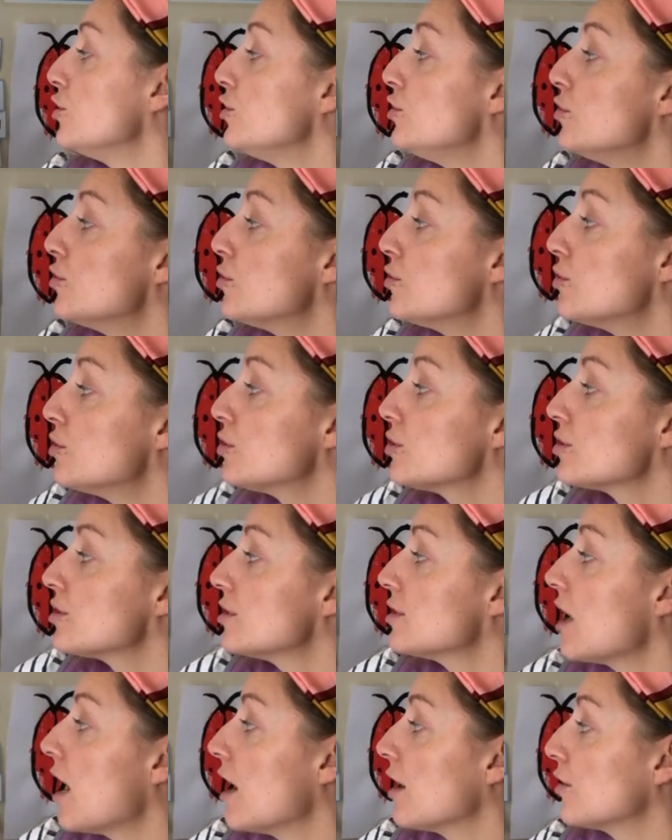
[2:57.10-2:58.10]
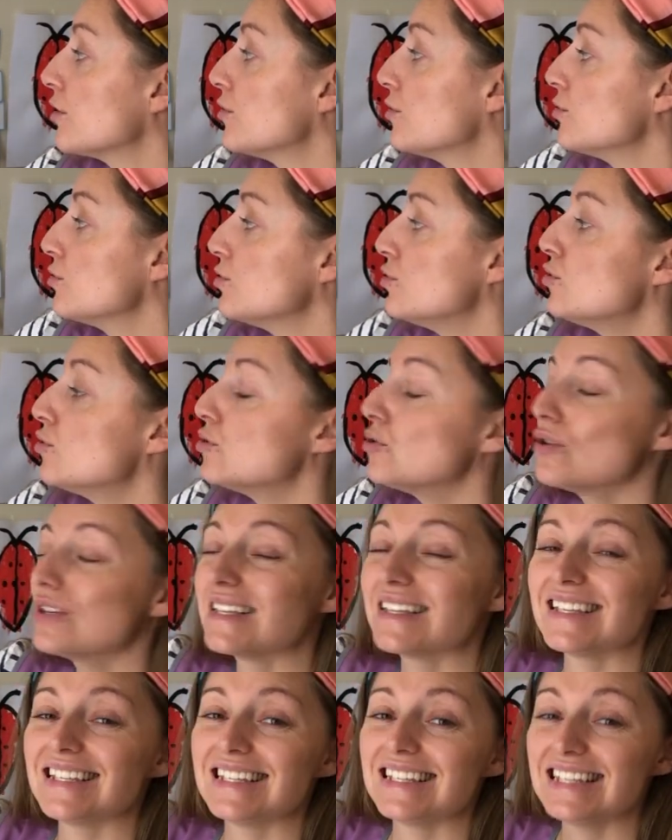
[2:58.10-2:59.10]
your circles, your
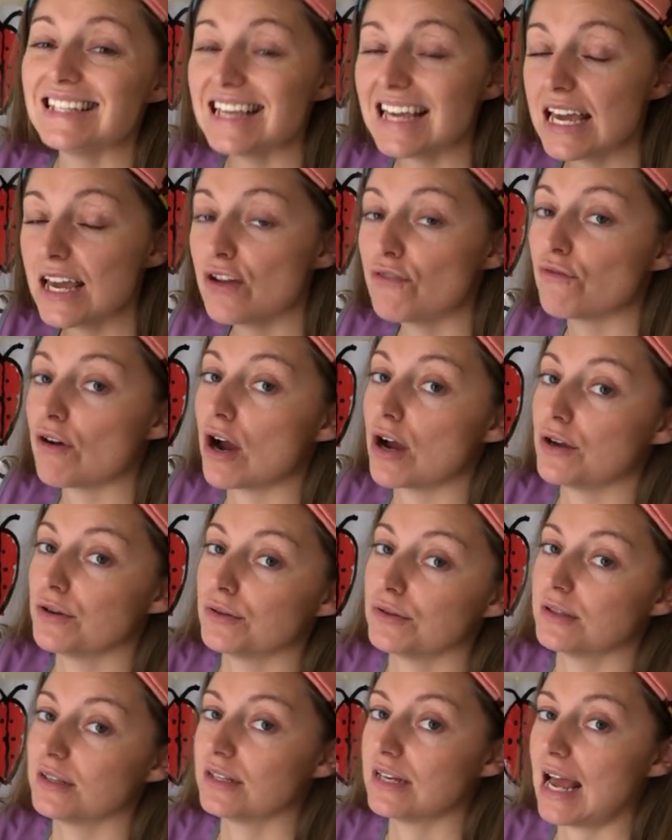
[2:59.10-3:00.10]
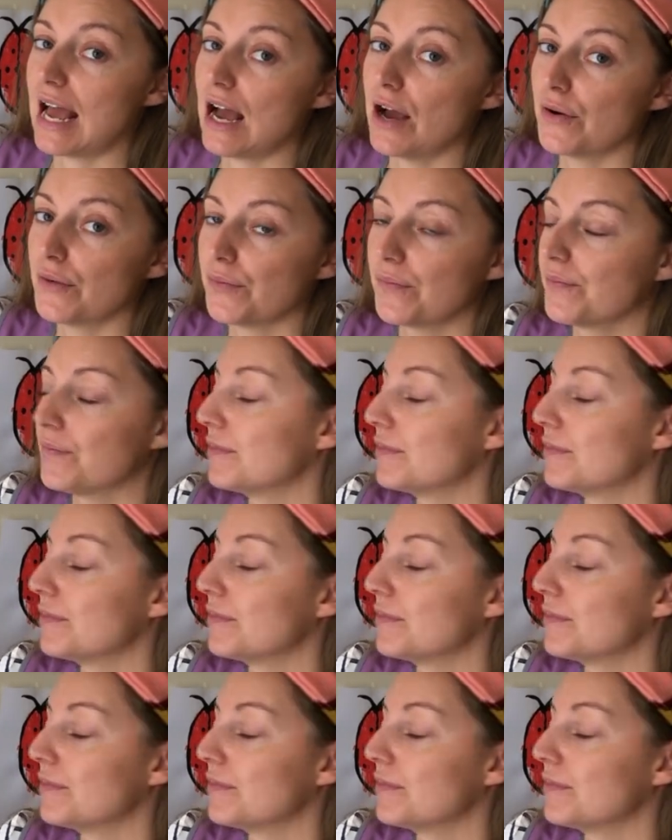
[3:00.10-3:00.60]
zeros now,